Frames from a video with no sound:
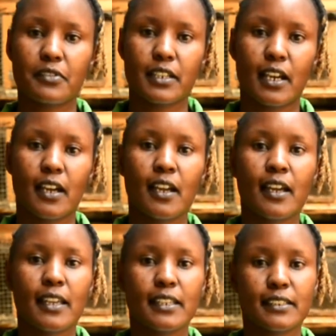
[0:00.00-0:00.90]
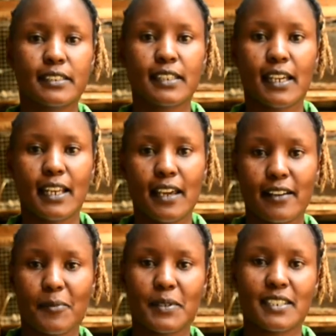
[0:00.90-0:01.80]
here in Kitengela
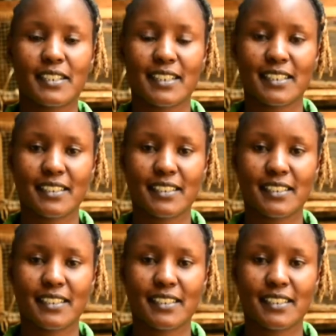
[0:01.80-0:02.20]
Rabbitry.